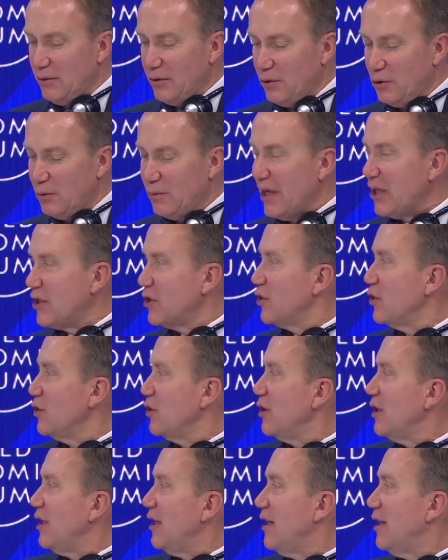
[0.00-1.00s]
You
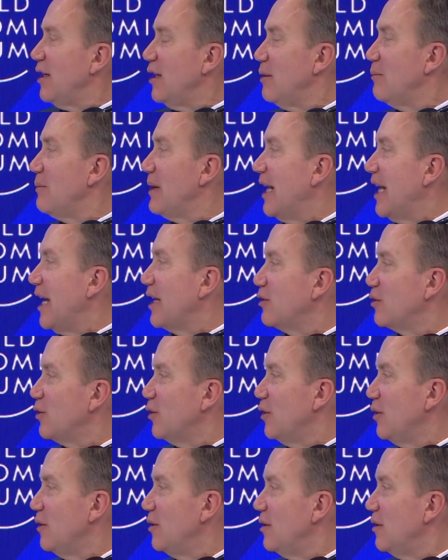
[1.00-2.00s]
mentioned
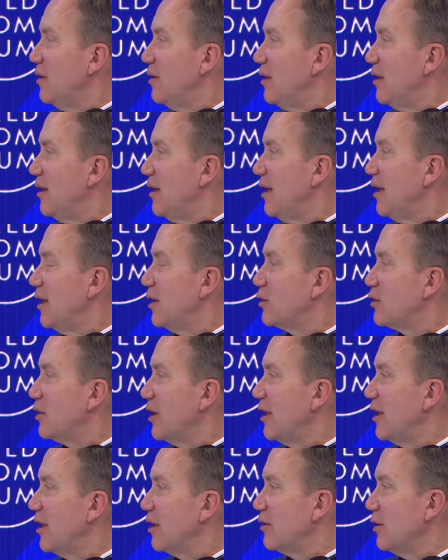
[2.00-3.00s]
bilateral
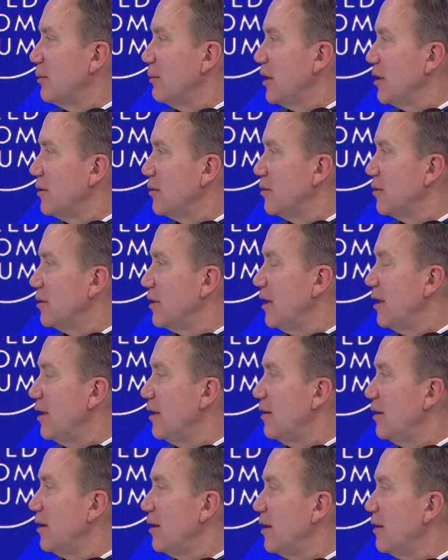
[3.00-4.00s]
trade agreements,
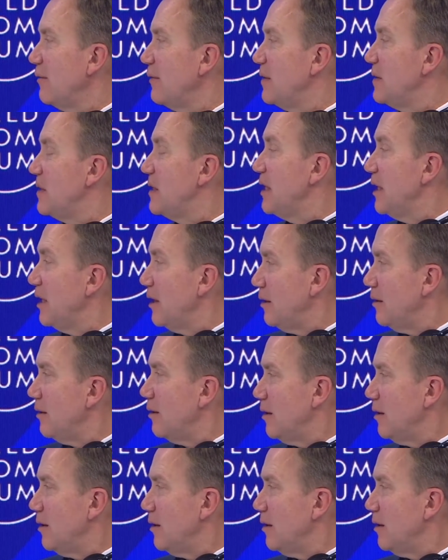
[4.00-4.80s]
and we've seen